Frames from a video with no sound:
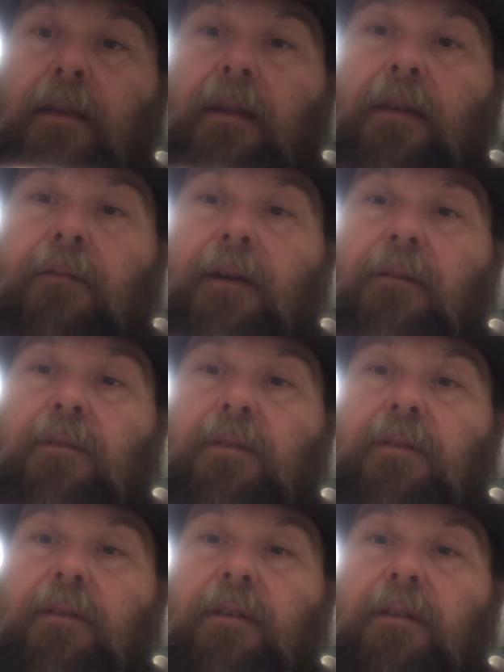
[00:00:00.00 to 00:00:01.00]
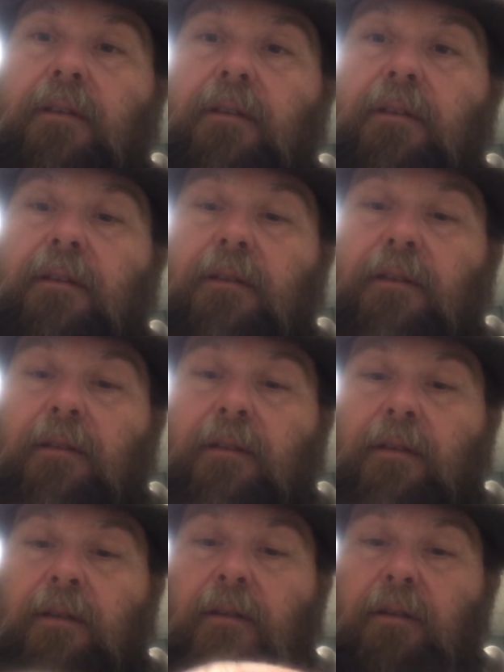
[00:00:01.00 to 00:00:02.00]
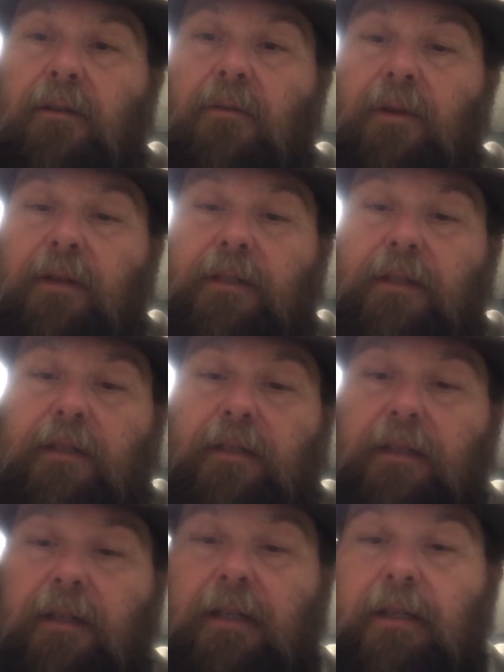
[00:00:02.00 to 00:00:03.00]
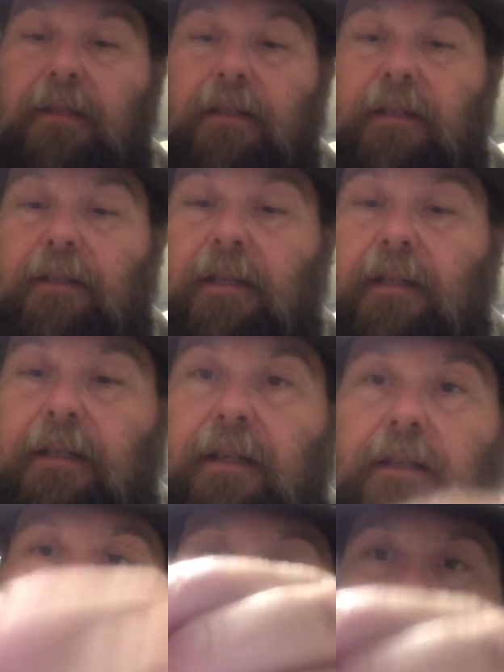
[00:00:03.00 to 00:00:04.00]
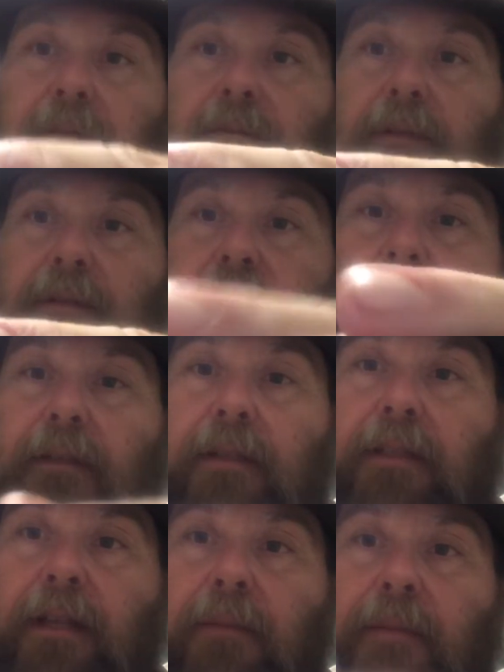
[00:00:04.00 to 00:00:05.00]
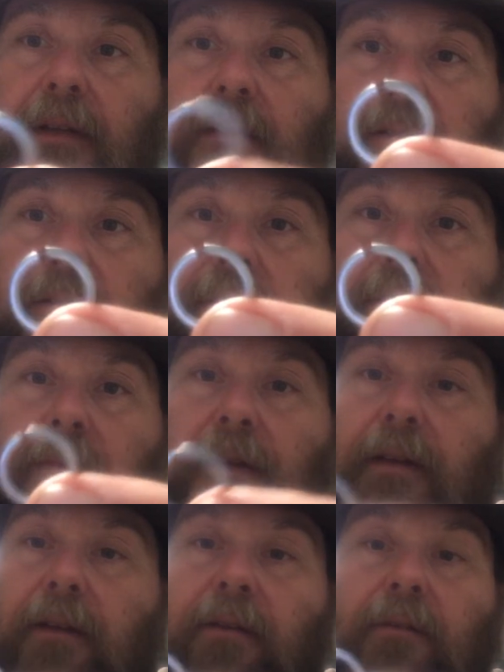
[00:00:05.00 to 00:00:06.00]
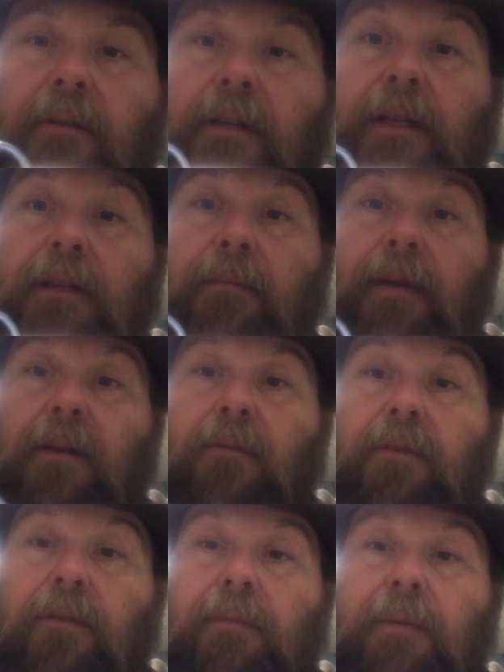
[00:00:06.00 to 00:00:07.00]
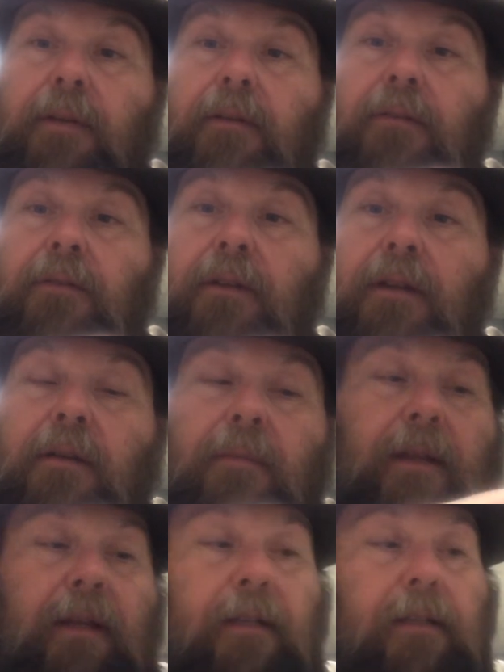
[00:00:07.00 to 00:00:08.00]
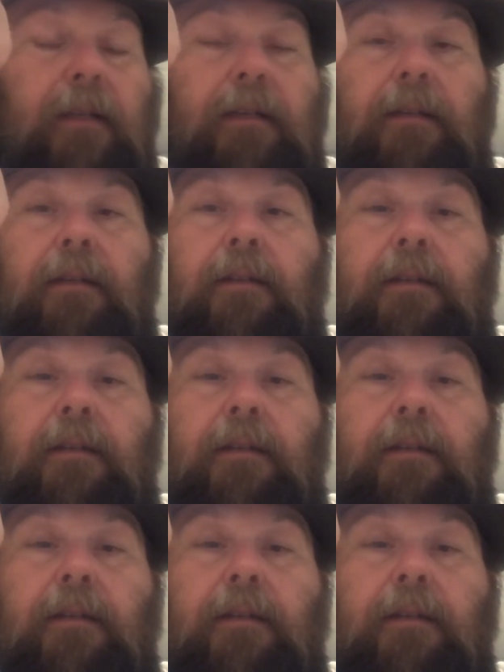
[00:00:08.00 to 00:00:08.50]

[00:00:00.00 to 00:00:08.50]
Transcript: if I was going to link this, I could take this other one that's not been closed up right here. It doesn't matter whether it's been closed or not, but I can take it